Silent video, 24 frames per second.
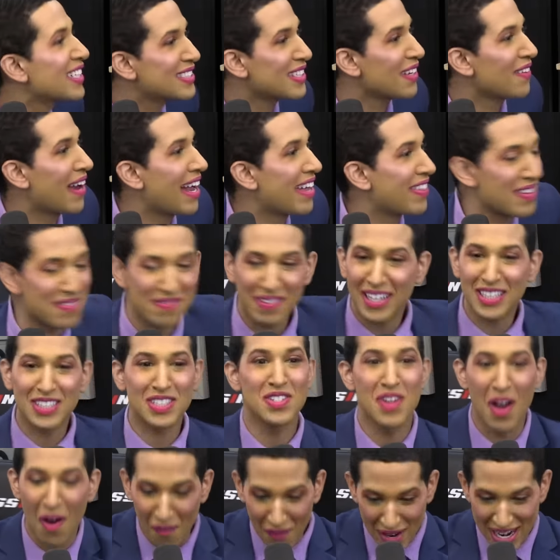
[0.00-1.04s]
so either, because
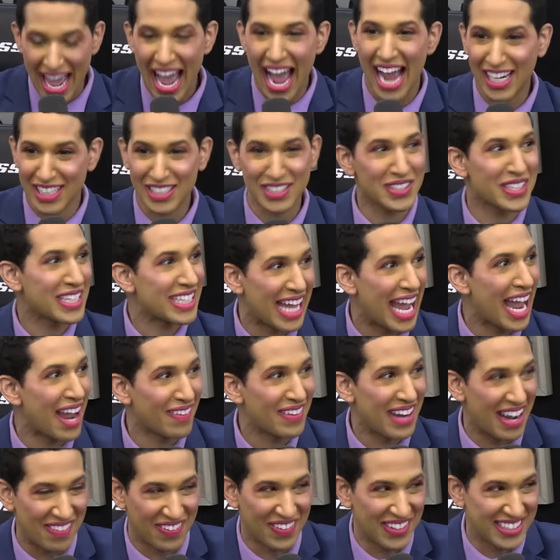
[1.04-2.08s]
no one actually gay would ever